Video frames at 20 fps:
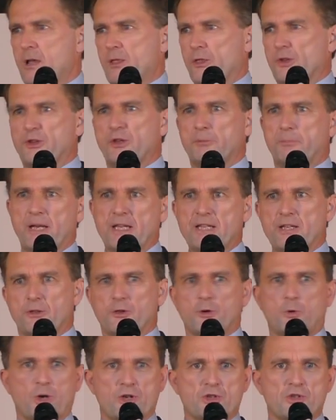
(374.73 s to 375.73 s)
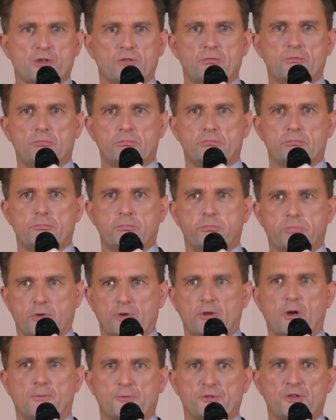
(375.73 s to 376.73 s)
The debate and the
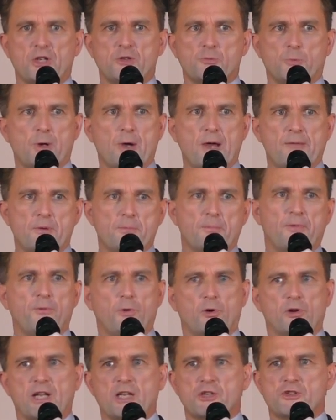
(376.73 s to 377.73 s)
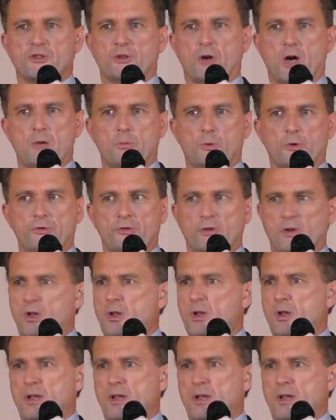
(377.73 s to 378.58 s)
conversation we were having before election night was,